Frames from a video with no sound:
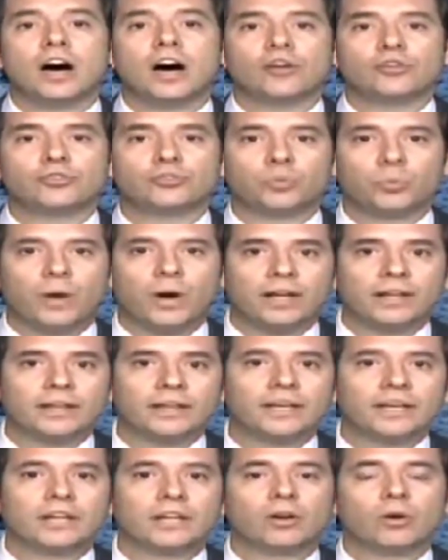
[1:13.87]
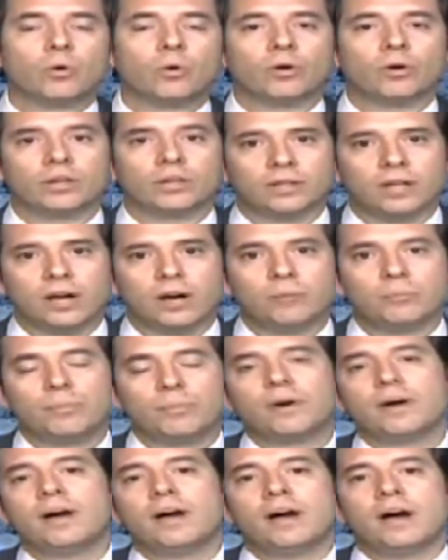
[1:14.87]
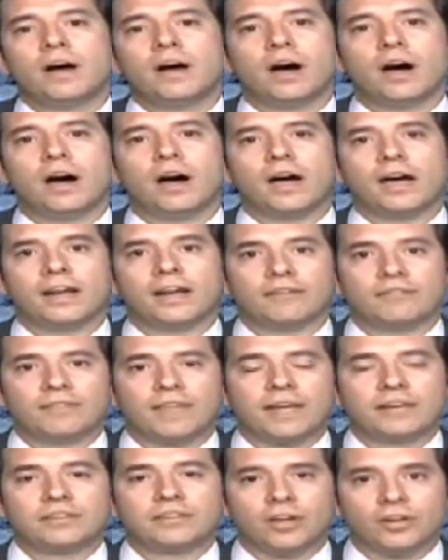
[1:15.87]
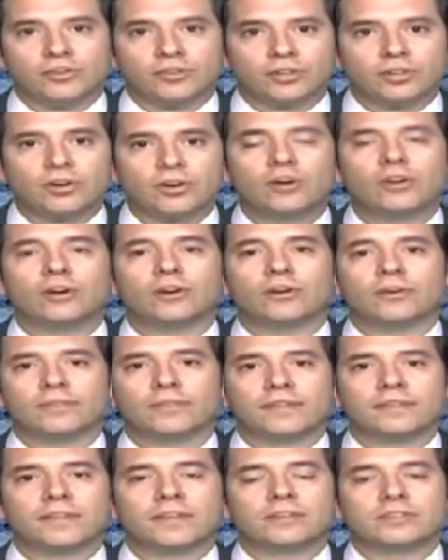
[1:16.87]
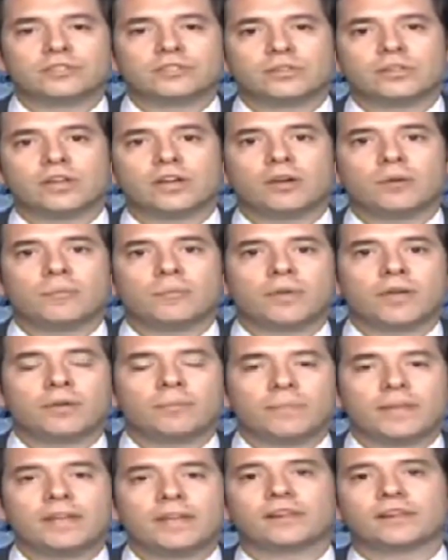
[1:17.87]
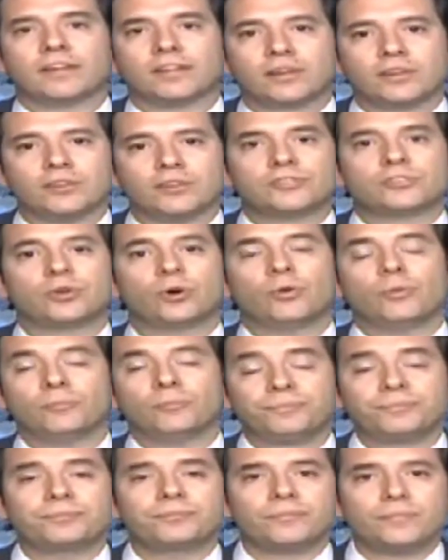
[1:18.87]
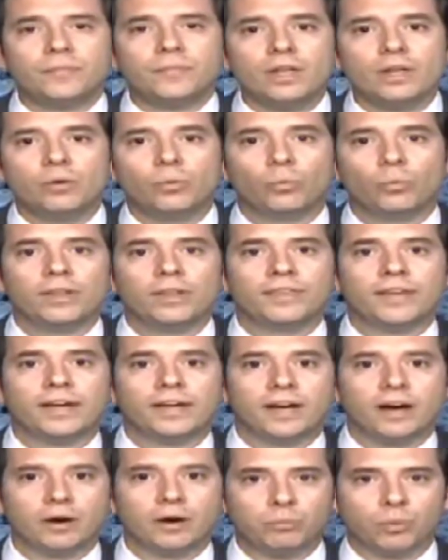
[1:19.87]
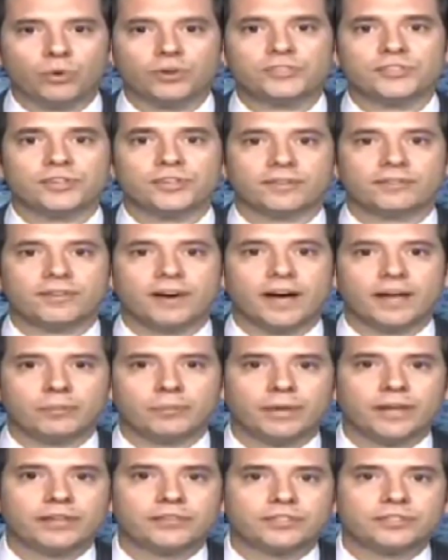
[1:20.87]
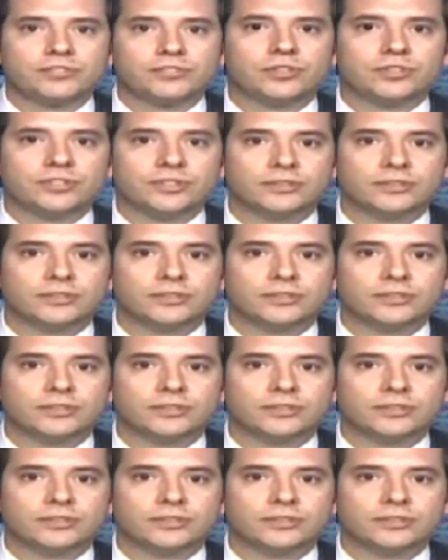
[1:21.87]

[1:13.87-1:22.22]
swelling, or a lump, and if that does occur, that they should immediately consult with a board-certified plastic surgeon.